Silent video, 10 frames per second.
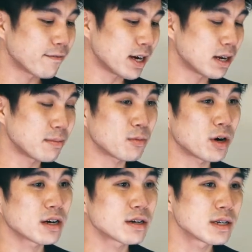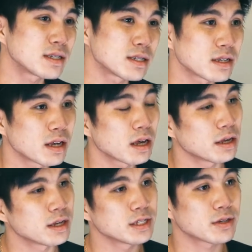examples of vitamin water,
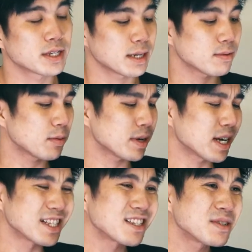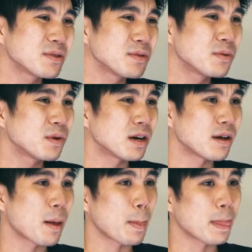and right off the bat when I was shopping for
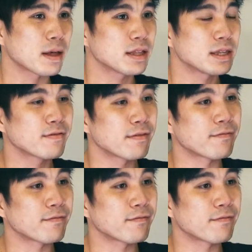these on the shelves,